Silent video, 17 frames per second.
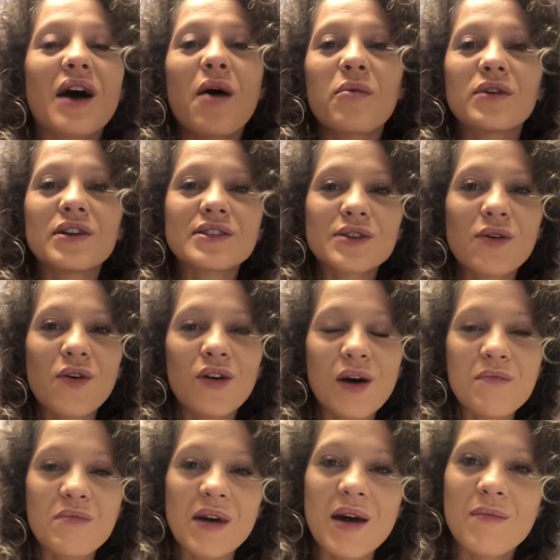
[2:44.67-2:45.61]
I want to talk
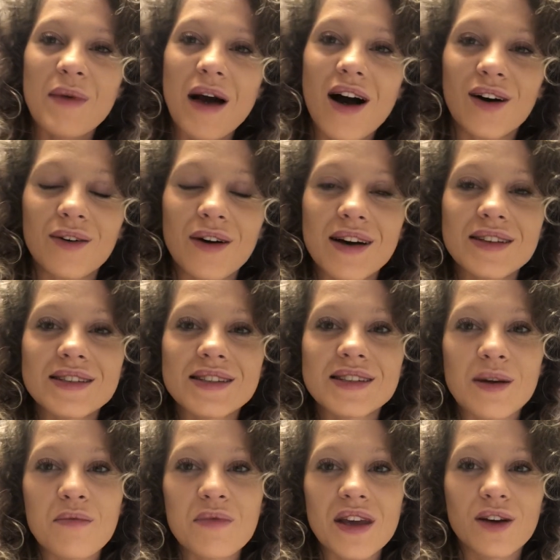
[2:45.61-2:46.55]
a bit about
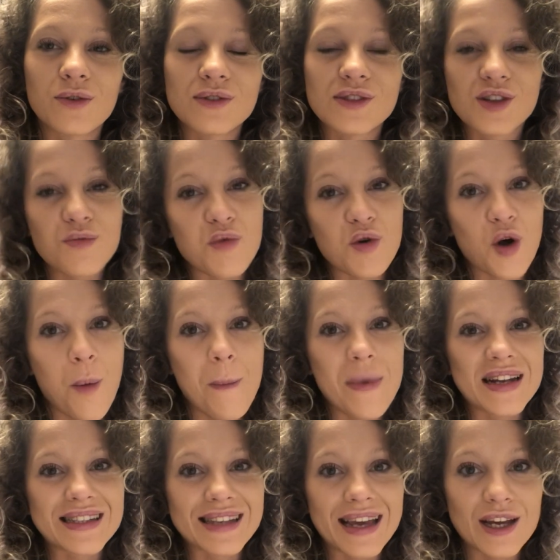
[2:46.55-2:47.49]
something called
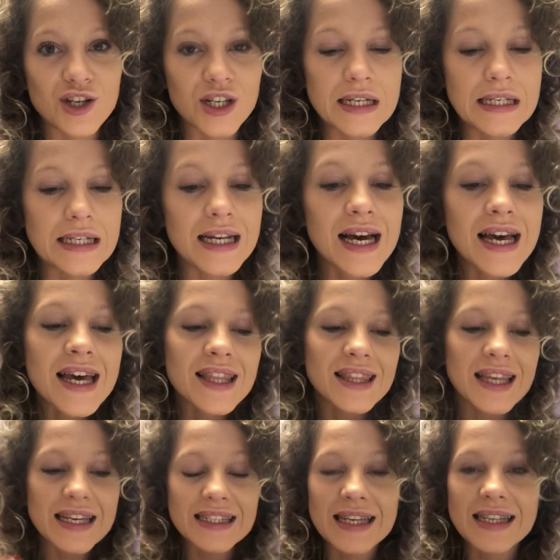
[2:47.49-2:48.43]
supercompensation.
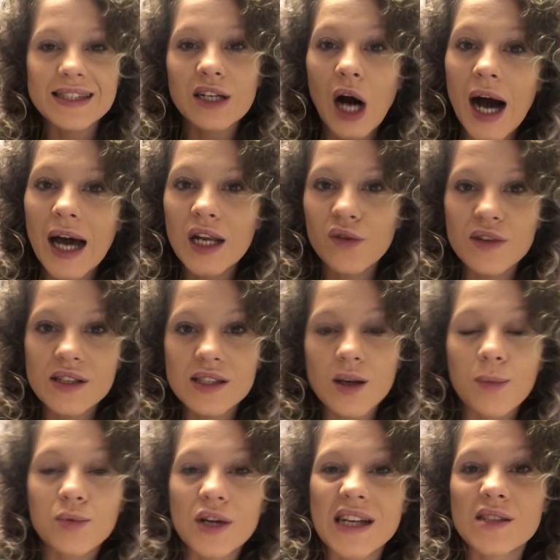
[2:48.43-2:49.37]
This is kind of a
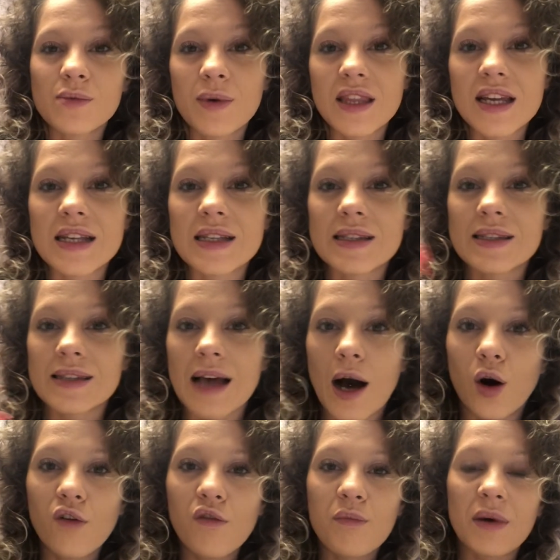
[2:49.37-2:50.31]
subject within
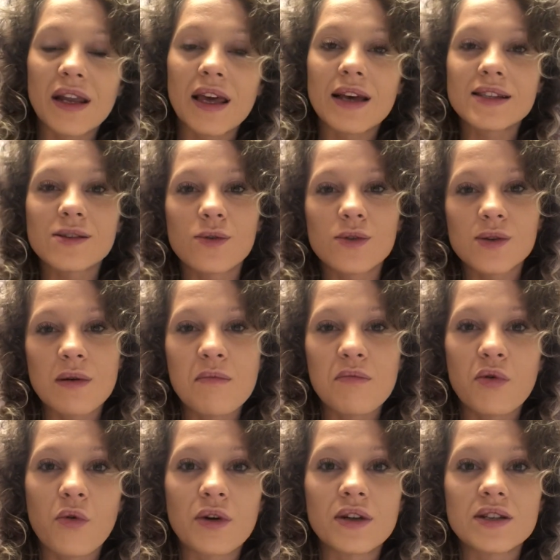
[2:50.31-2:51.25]
itself, but it is also
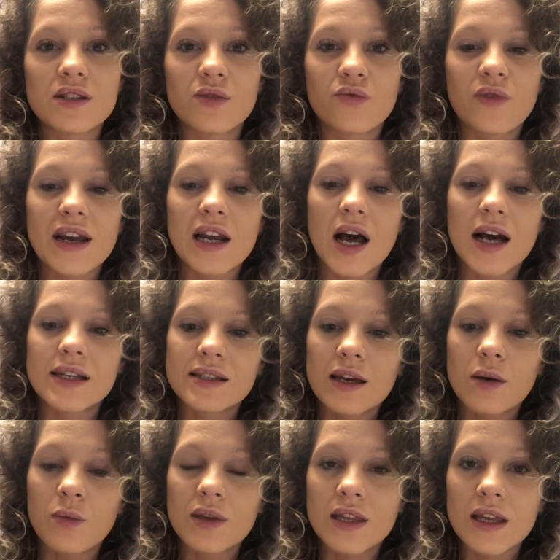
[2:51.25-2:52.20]
important to realize
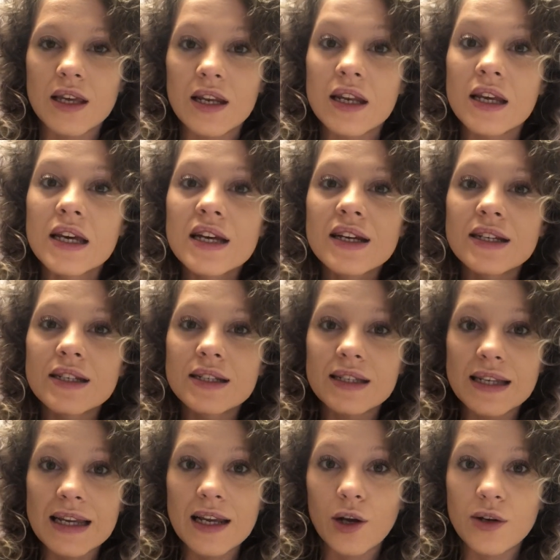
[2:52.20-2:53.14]
it within
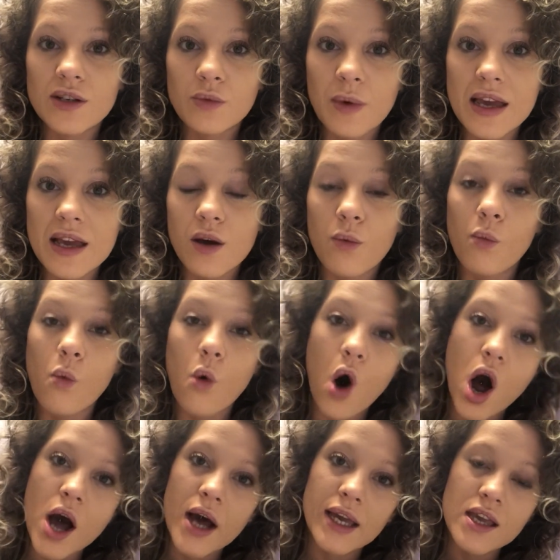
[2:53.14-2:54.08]
deload week and
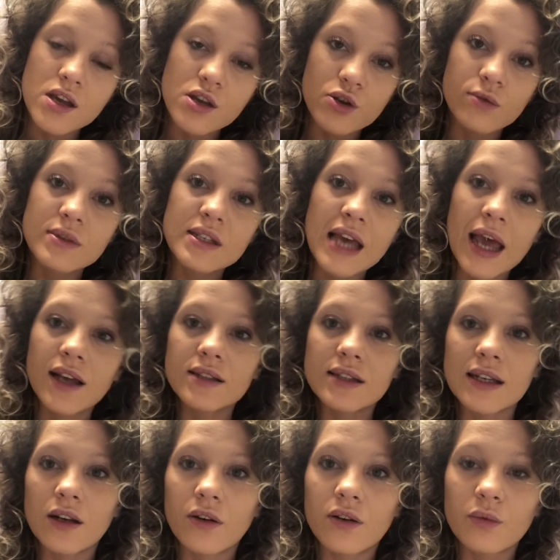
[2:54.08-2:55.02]
why you take
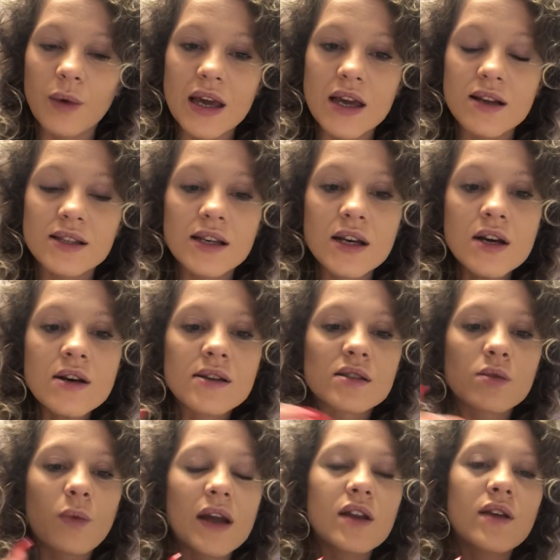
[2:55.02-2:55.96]
deload weeks.
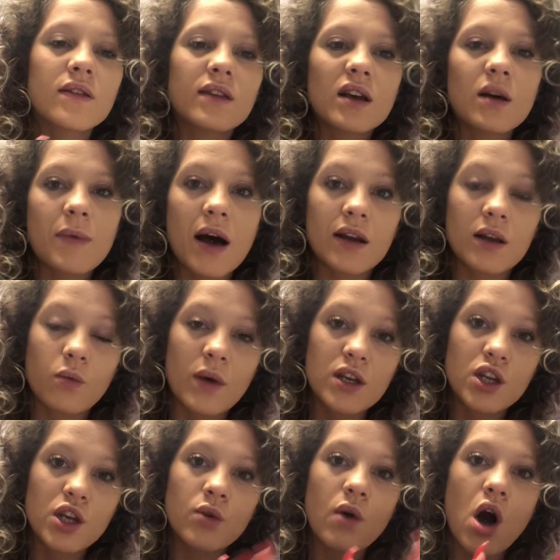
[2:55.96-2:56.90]
So when you think about it,
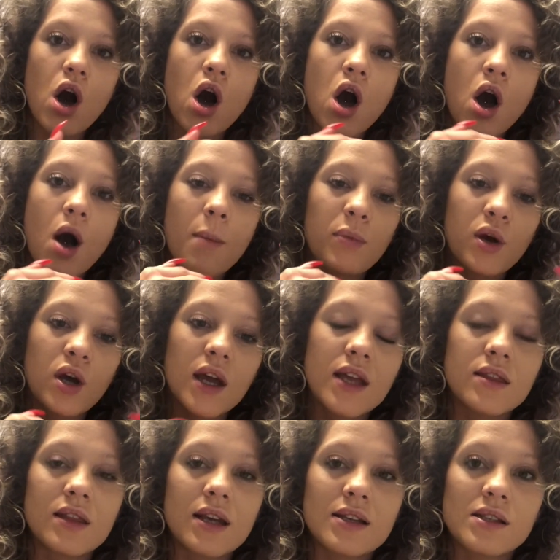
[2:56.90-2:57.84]
when you are
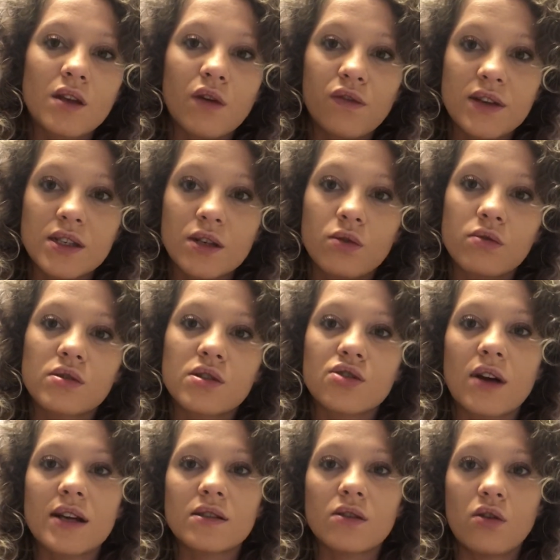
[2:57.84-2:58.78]
putting this physical
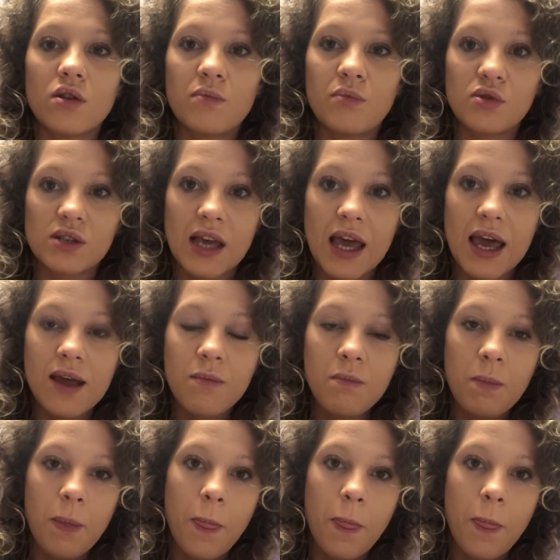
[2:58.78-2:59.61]
stress on the body,